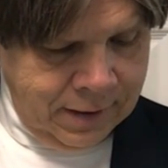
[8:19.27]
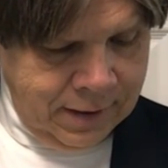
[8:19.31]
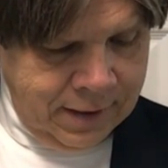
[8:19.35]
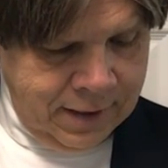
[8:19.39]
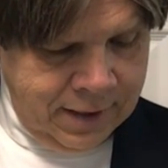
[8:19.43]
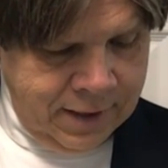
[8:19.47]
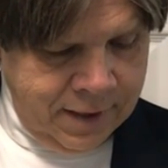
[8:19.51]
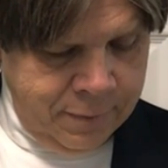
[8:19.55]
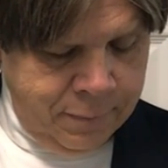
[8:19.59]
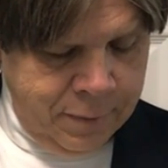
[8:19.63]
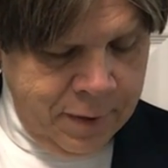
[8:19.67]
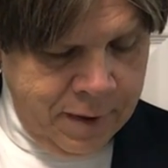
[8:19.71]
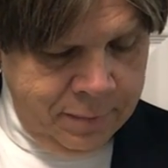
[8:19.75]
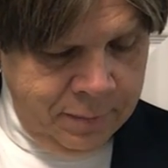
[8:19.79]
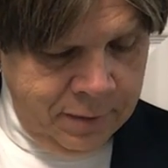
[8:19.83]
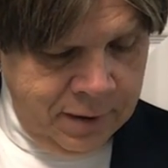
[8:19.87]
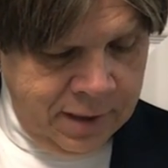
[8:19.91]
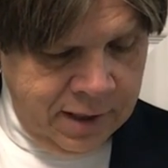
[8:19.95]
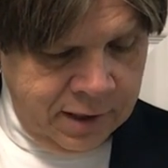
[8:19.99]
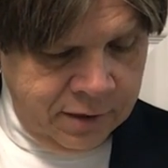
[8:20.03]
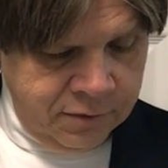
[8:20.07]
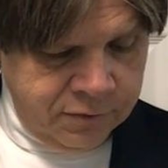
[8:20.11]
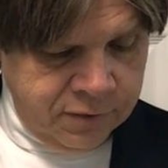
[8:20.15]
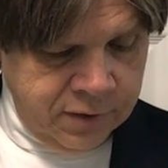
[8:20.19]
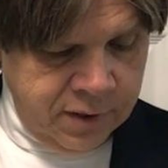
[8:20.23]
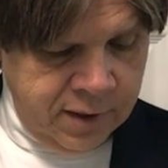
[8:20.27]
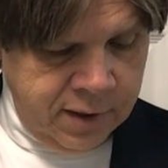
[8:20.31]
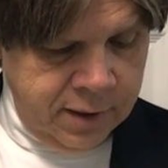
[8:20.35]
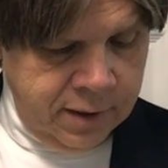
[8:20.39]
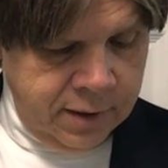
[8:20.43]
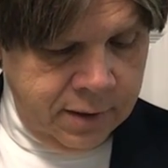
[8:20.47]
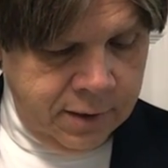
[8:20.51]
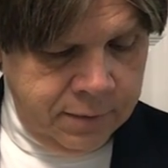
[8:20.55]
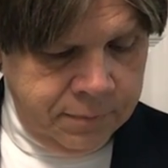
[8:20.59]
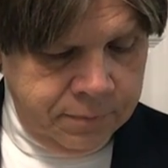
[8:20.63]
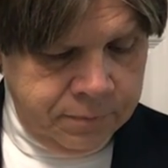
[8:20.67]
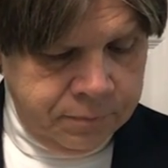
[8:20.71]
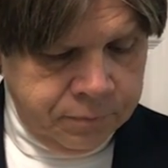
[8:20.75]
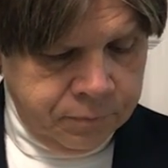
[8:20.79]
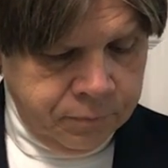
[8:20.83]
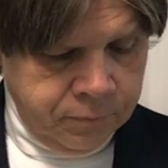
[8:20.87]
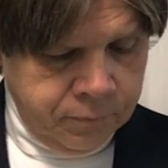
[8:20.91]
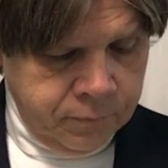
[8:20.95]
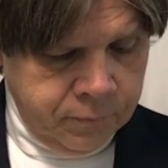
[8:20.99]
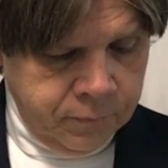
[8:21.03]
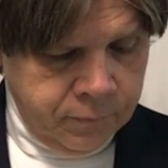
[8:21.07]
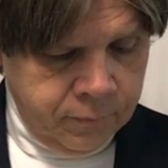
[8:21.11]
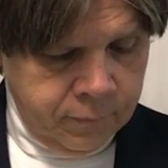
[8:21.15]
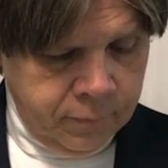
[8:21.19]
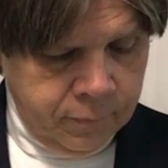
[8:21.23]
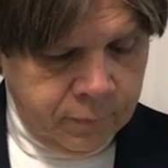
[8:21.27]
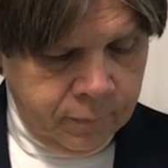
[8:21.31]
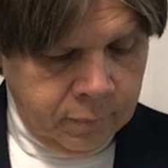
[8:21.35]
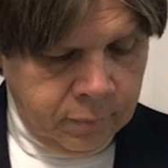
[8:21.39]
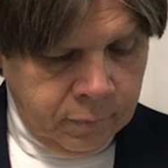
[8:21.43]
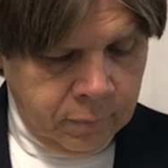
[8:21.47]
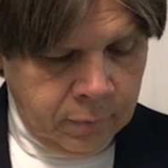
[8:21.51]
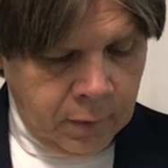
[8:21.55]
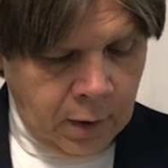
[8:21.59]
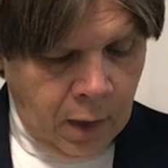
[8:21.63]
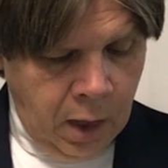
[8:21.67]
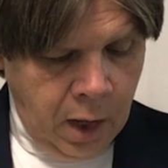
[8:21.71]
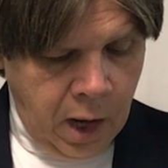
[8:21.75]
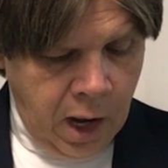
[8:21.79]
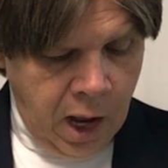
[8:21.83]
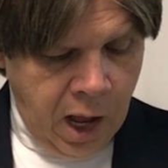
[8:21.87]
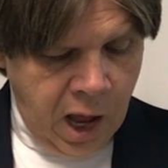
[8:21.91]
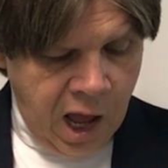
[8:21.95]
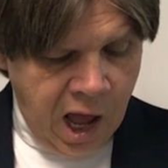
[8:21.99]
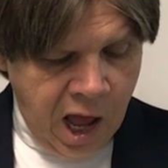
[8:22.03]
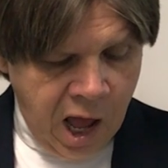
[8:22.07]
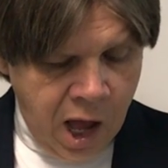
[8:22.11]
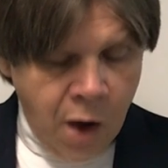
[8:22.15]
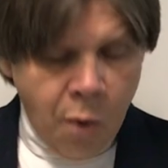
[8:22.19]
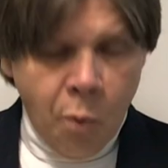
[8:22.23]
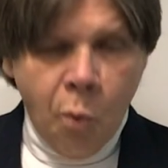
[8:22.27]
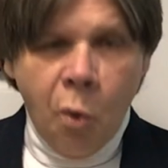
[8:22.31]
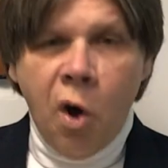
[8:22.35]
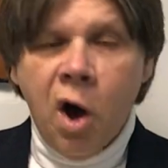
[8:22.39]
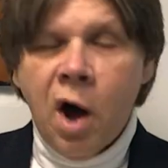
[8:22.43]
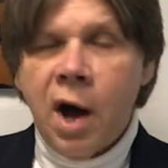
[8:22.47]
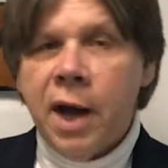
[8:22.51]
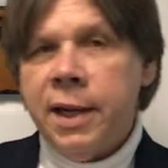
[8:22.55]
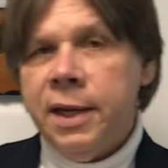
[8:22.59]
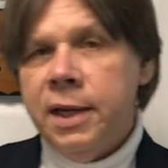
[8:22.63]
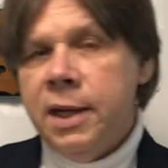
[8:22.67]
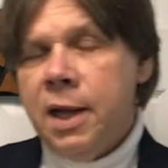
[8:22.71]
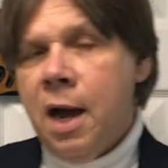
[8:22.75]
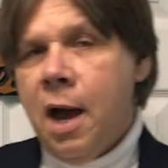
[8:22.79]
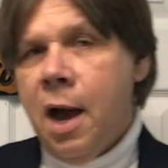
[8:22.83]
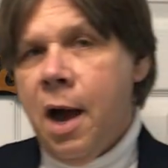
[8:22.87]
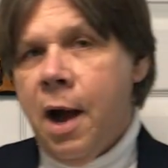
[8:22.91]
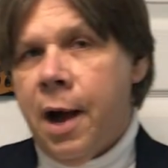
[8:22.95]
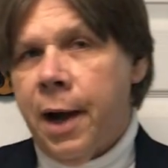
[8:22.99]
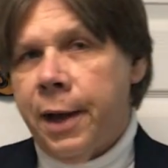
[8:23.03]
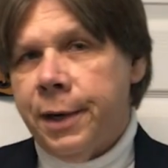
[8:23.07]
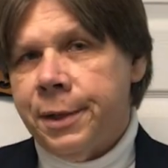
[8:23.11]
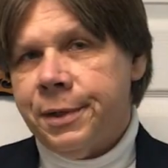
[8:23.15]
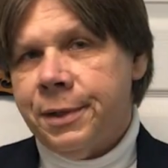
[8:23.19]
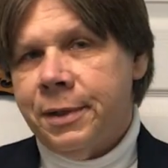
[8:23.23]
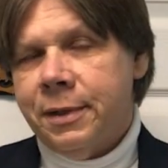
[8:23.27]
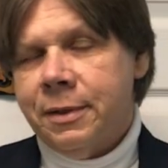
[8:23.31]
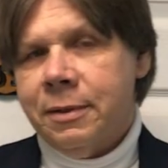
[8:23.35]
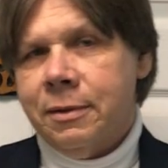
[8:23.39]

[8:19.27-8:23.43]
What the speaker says: And Abimelech said, I wot not.